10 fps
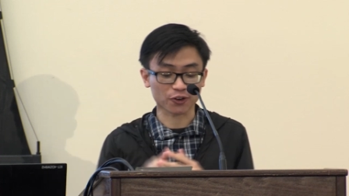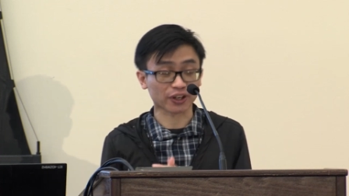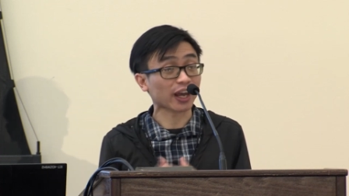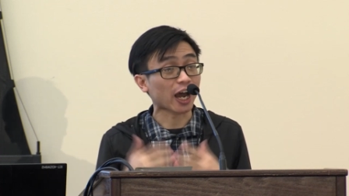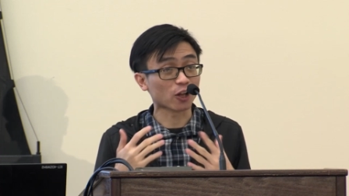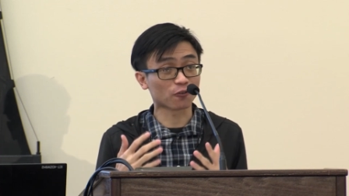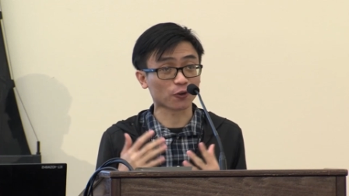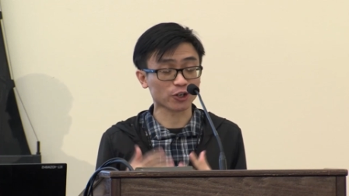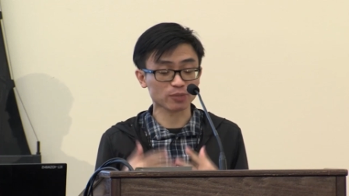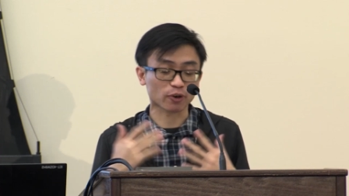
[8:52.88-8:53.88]
the
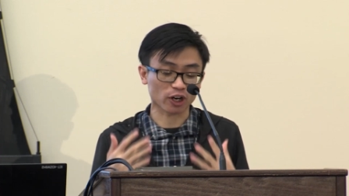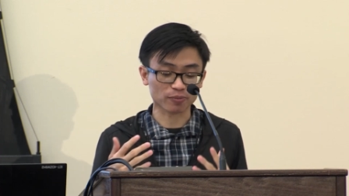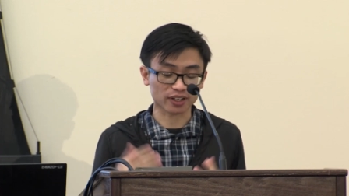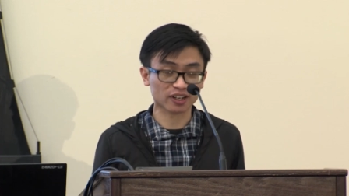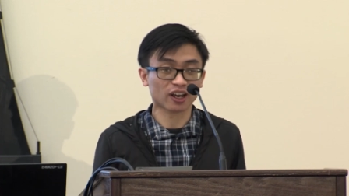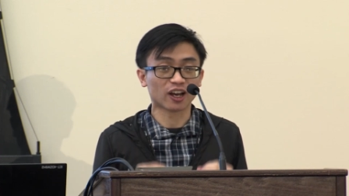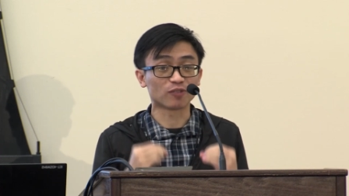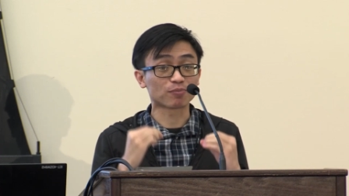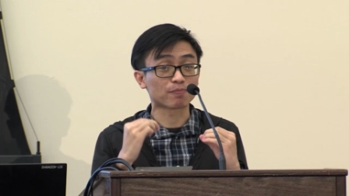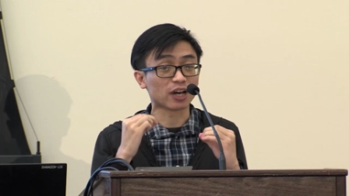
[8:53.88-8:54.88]
California Department of,
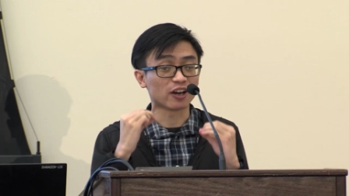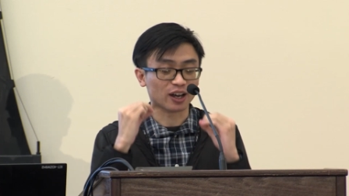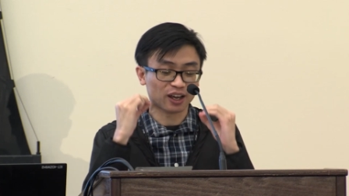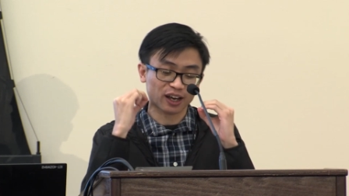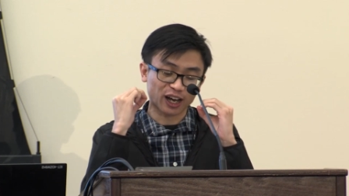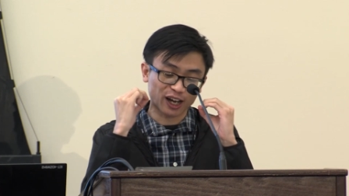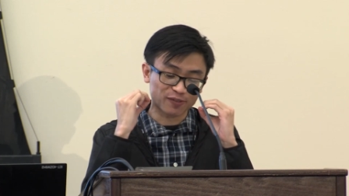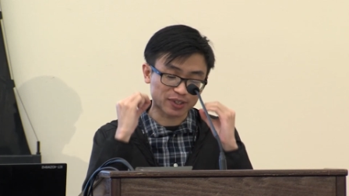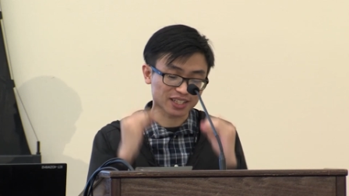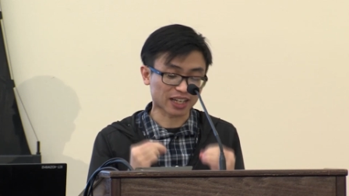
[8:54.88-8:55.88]
uh, of
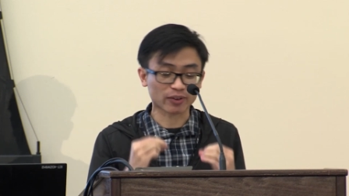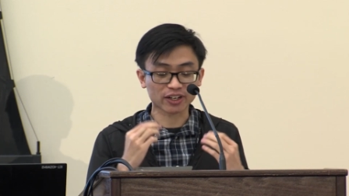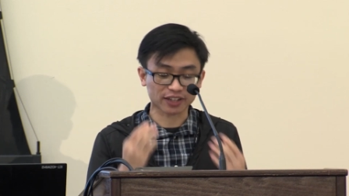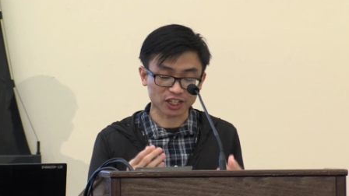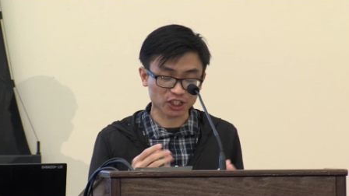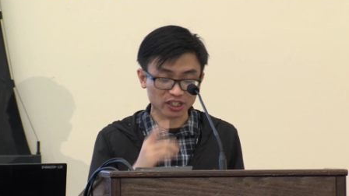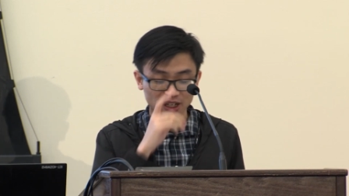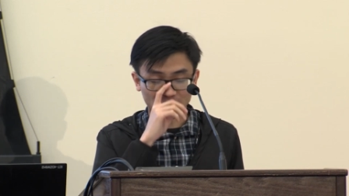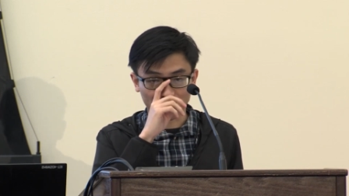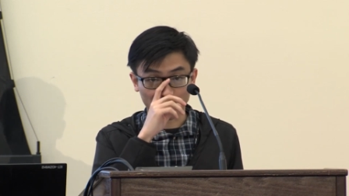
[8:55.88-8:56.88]
Pesticide Regulation
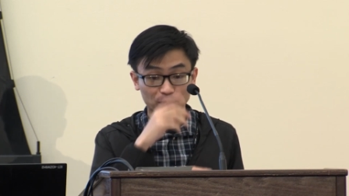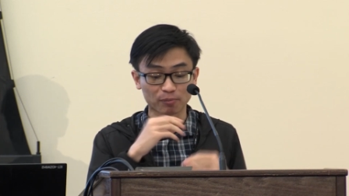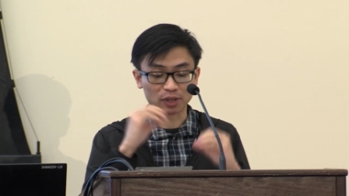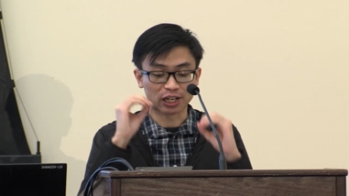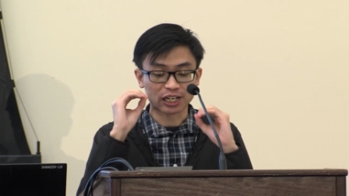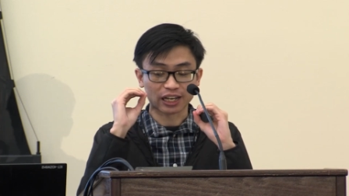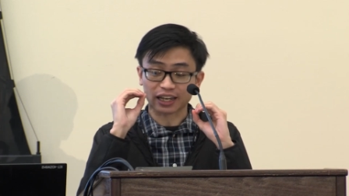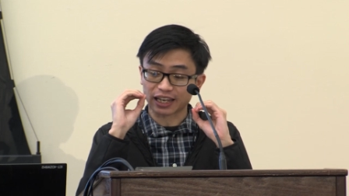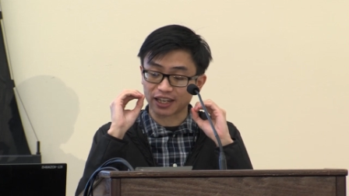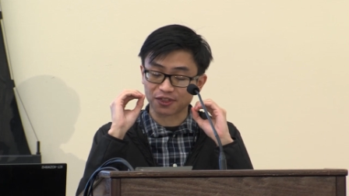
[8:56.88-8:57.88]
um,
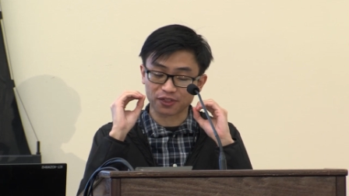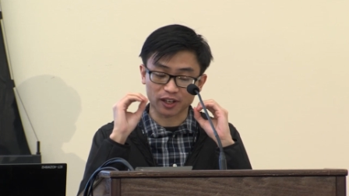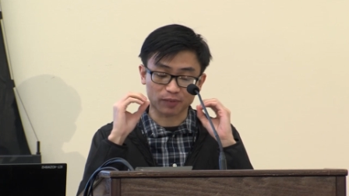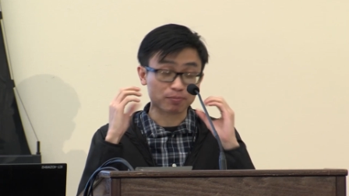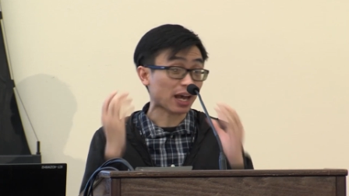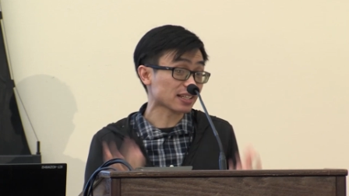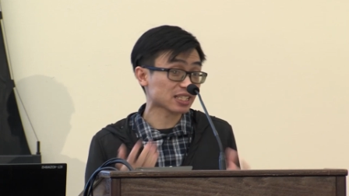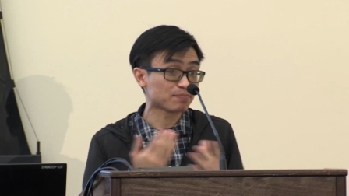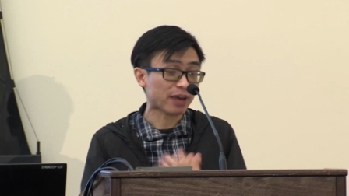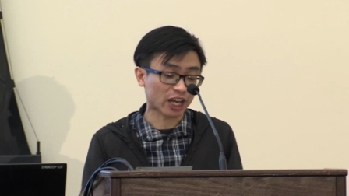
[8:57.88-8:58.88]
in the
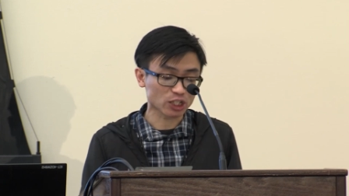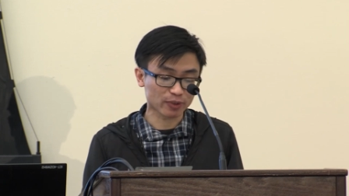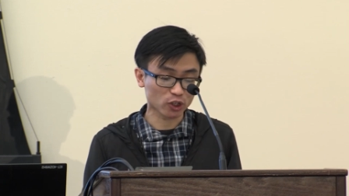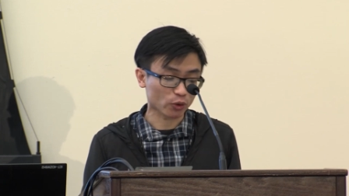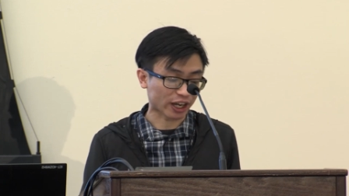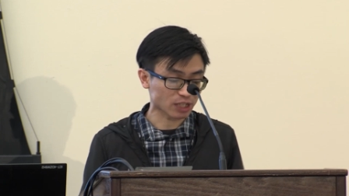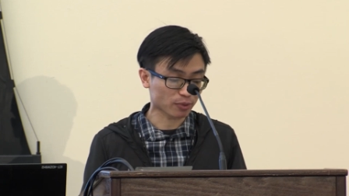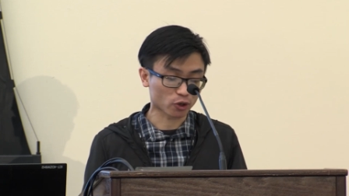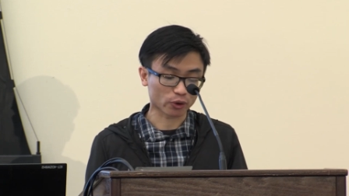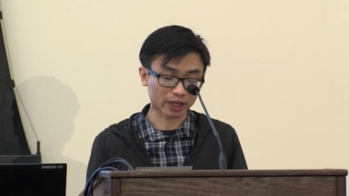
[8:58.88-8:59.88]
Pest Management Grants
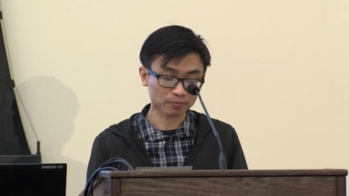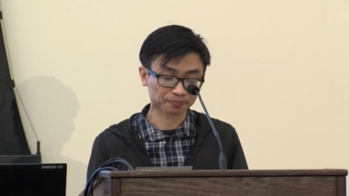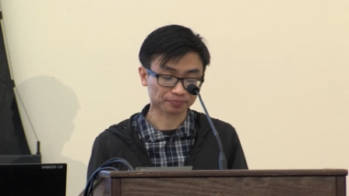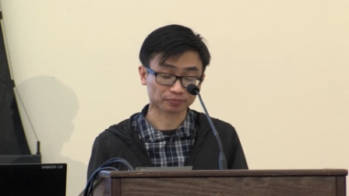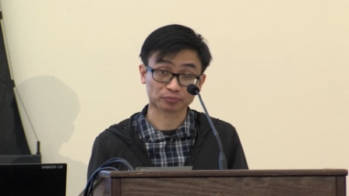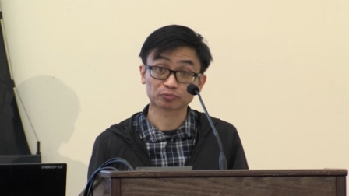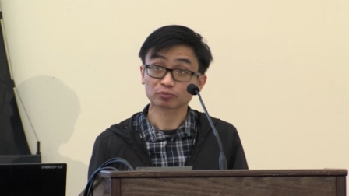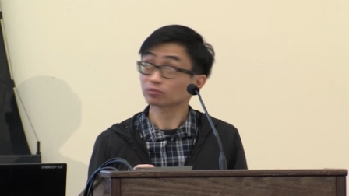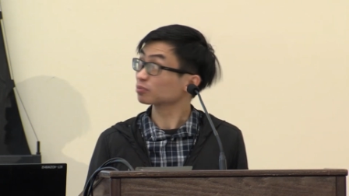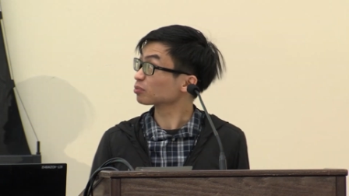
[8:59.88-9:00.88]
Program.
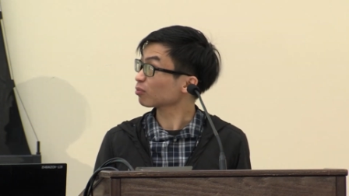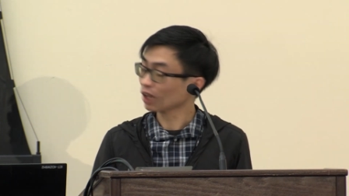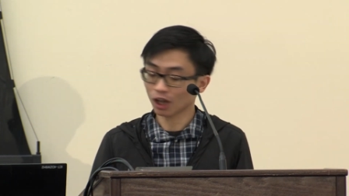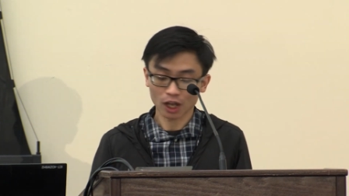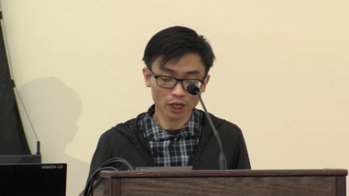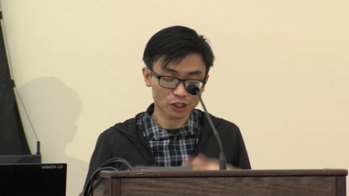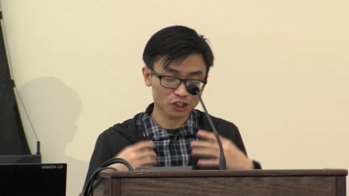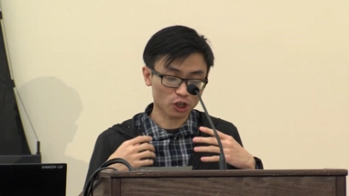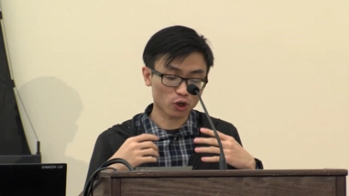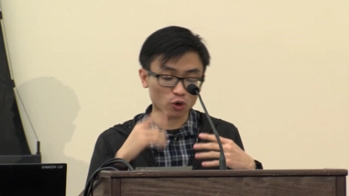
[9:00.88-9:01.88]

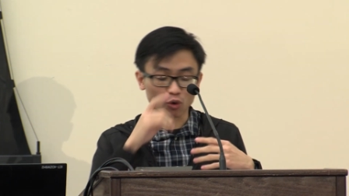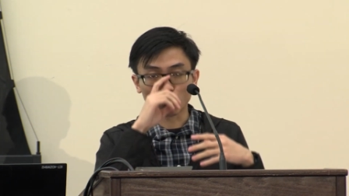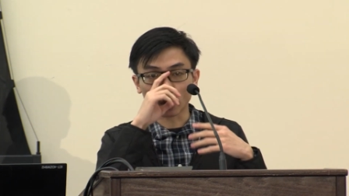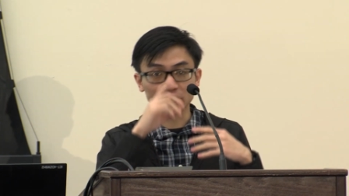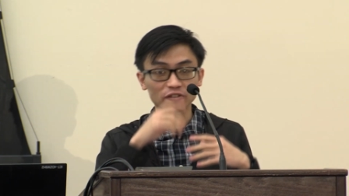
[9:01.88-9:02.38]
So one of